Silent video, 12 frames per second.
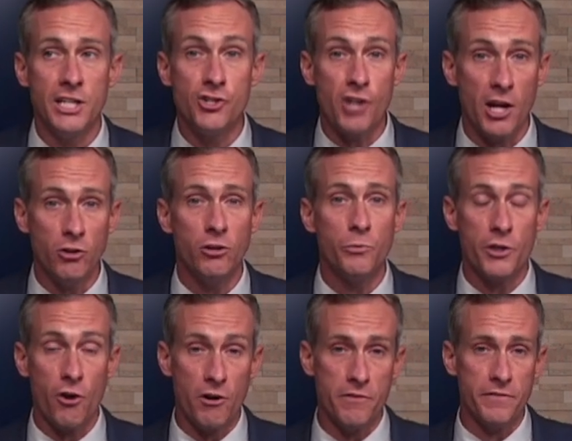in general,
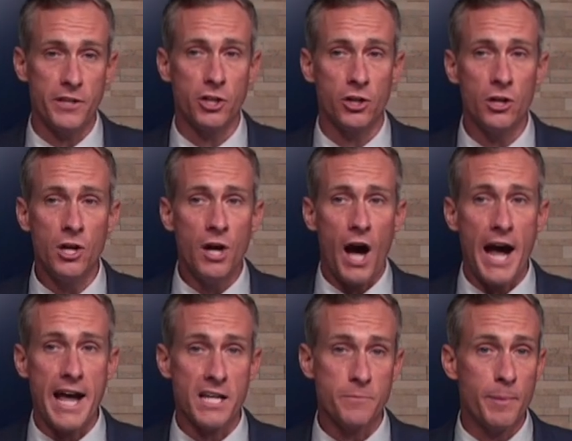with heart failure,
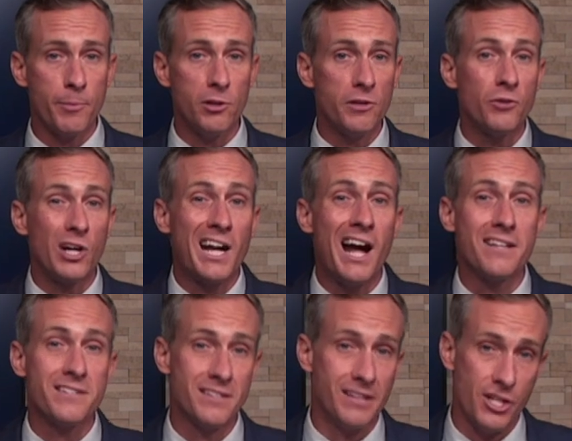I ask people to look for a
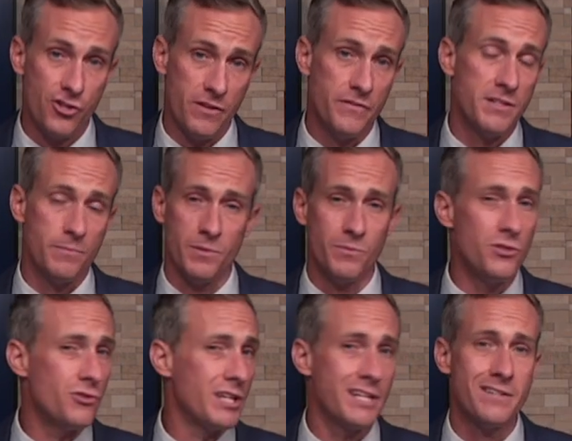constellation of
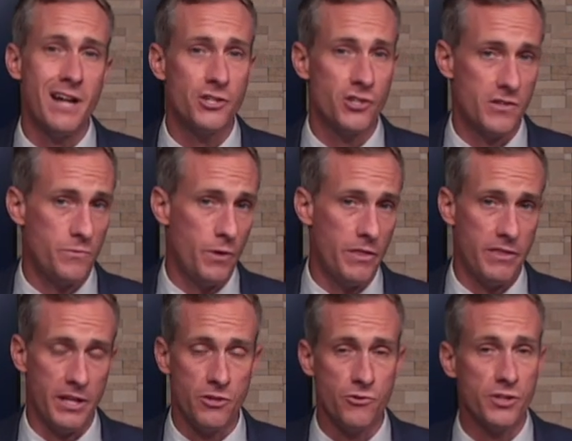symptoms. Usually it's not just one
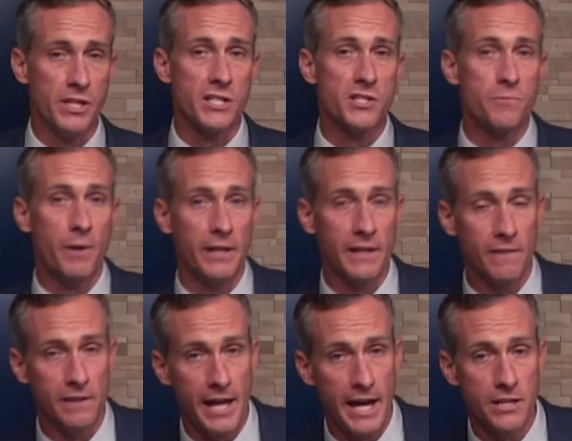thing. Usually it's swelling
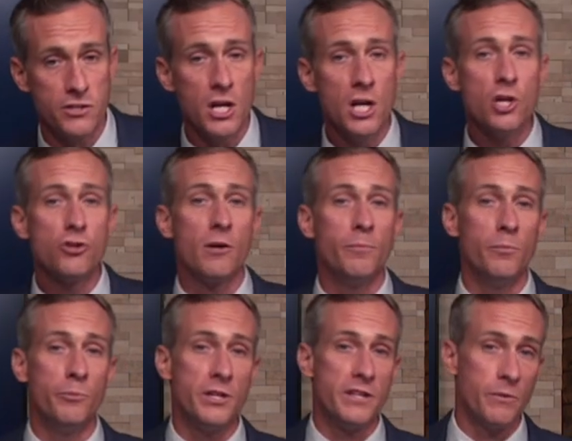in the legs,
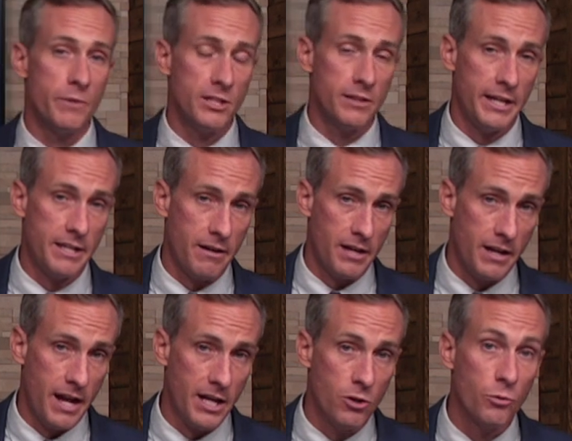trouble breathing when you lay down
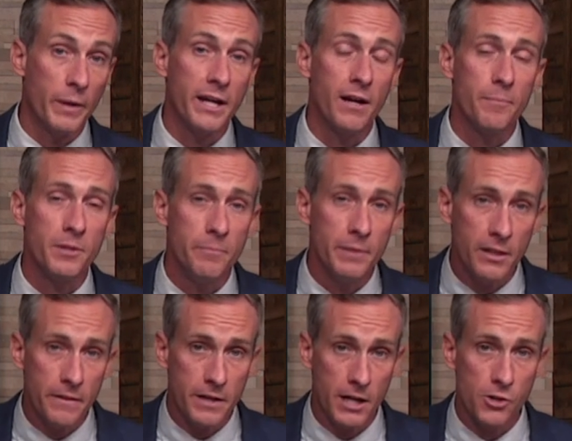at night or waking up in the
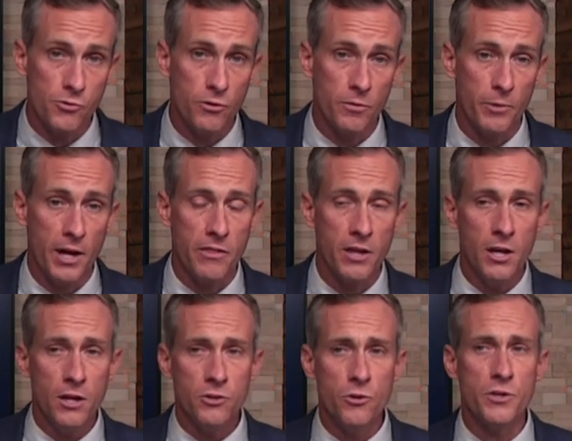middle of the night, shorter breath.
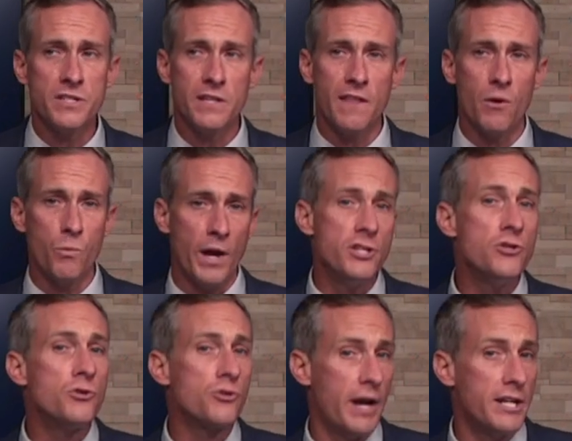Noticing that
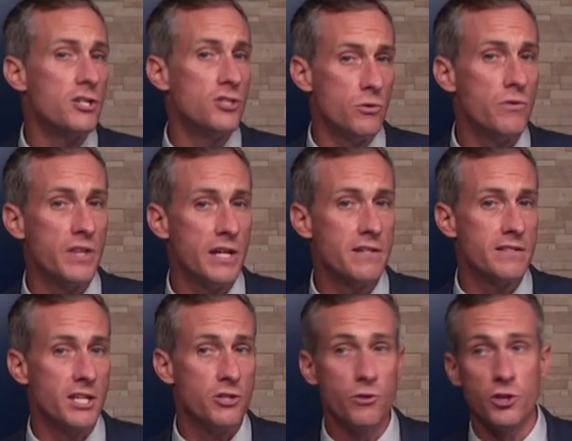when you try to do
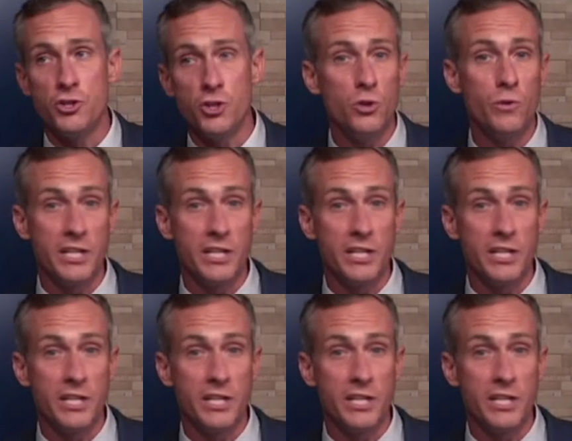things that you could